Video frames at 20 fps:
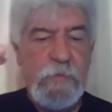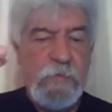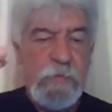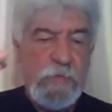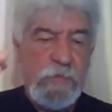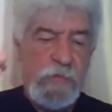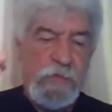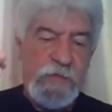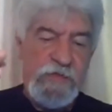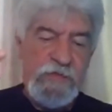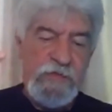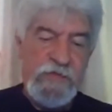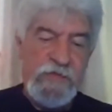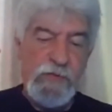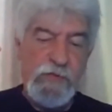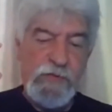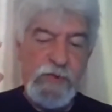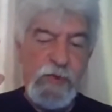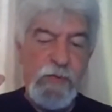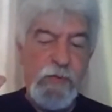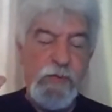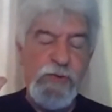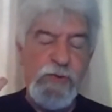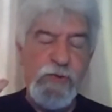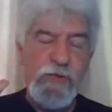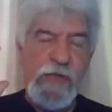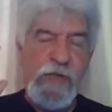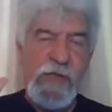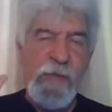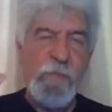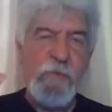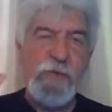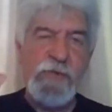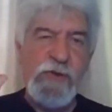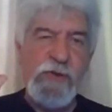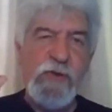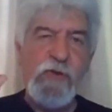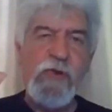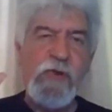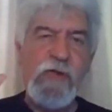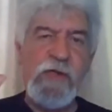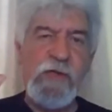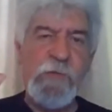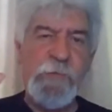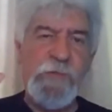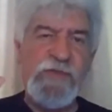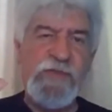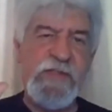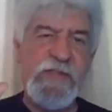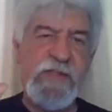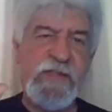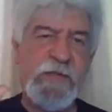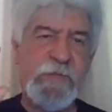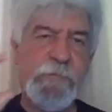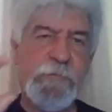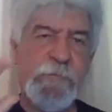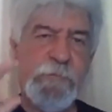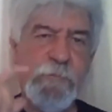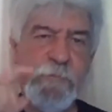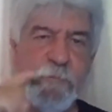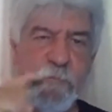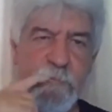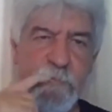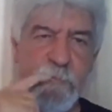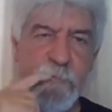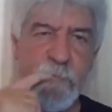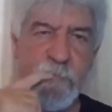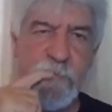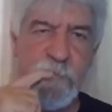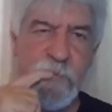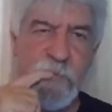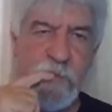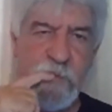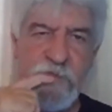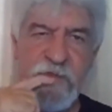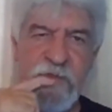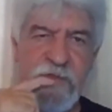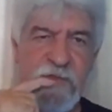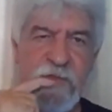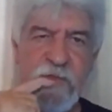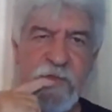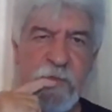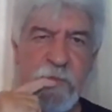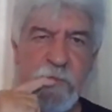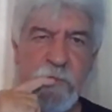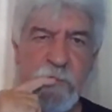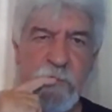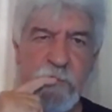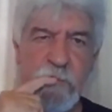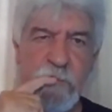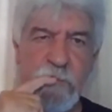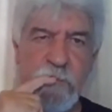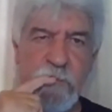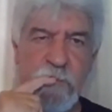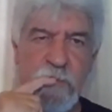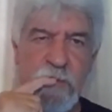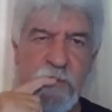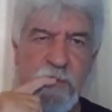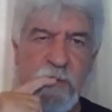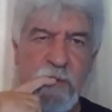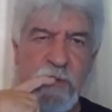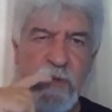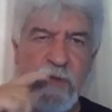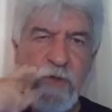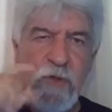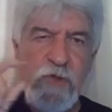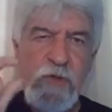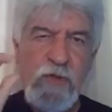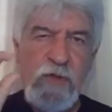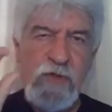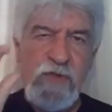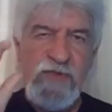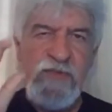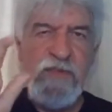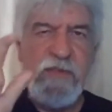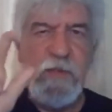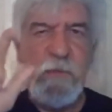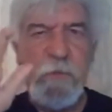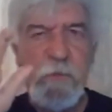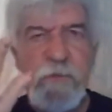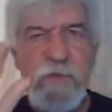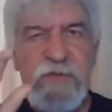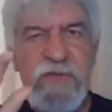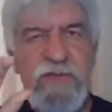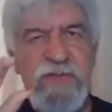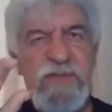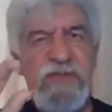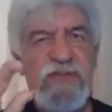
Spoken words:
And he said, your name will no longer be Jacob. God says to him. You see, this is the